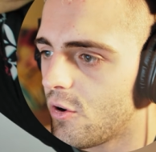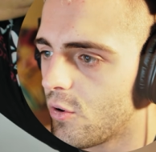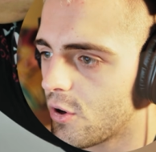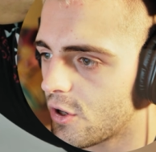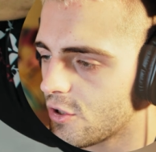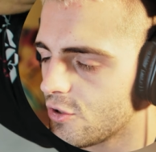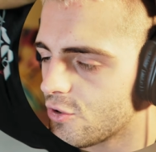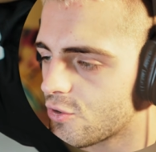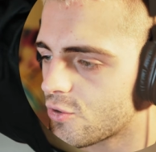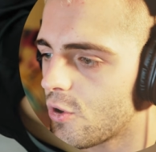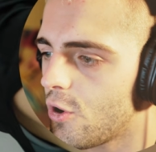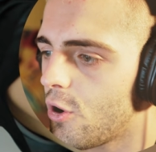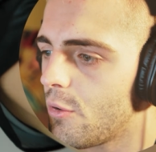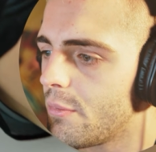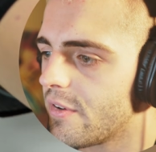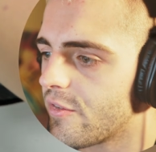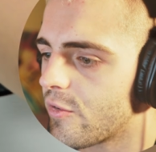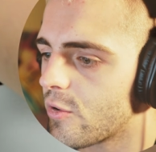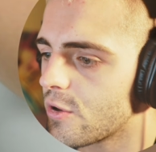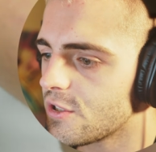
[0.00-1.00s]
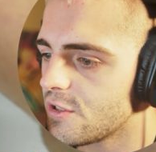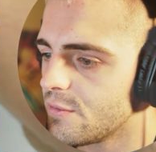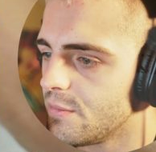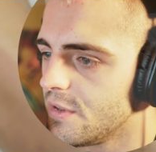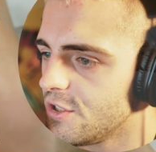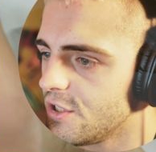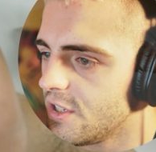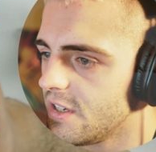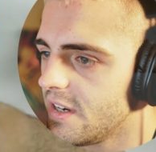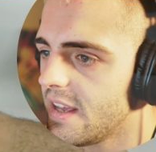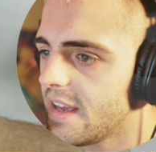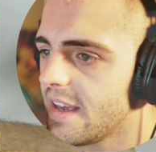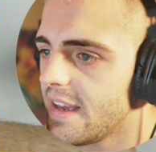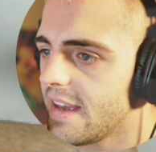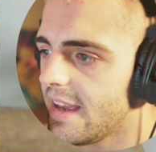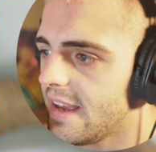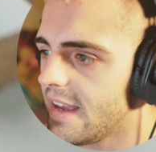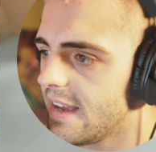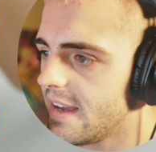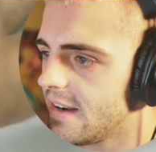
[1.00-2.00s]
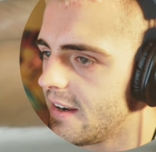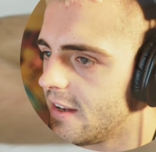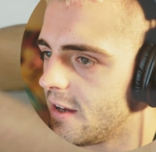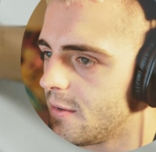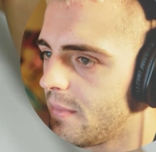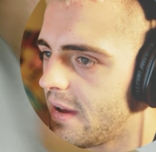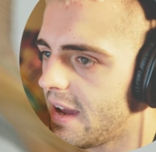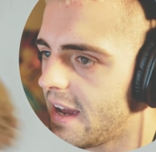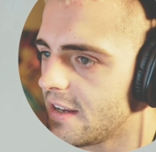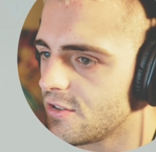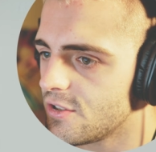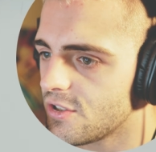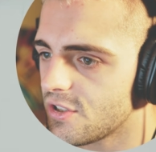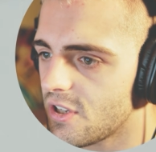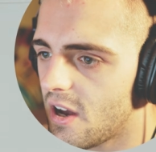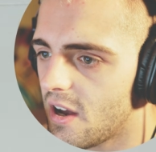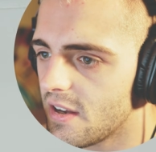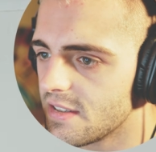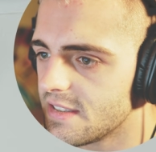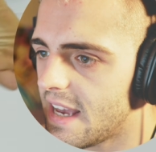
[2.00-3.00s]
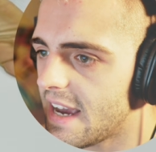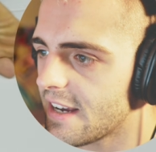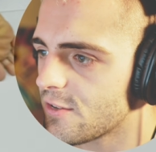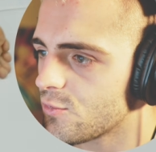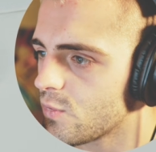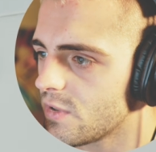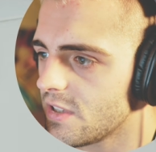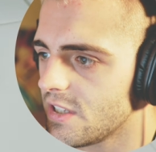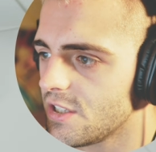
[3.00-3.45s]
or control before submission. And as you saw, Zack's